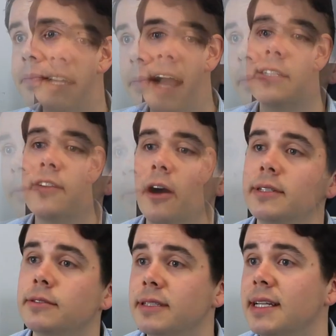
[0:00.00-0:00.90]
Cash flow
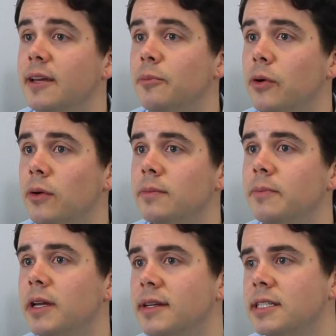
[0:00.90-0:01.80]
is really
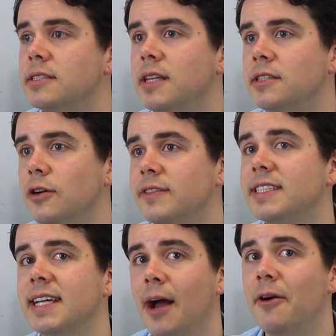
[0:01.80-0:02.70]
important because it, it's
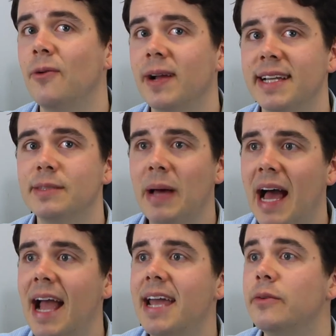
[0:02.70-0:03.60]
obviously how everyone gets
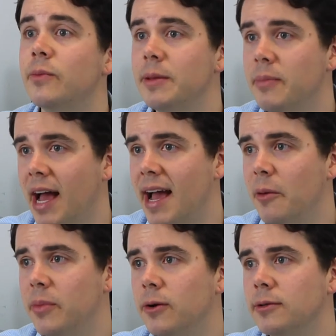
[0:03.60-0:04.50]
paid and we pay
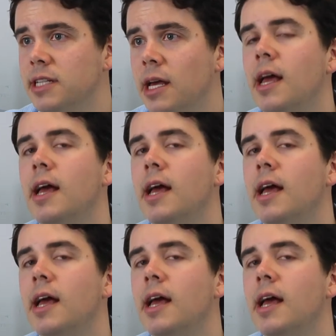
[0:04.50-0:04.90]
our bills.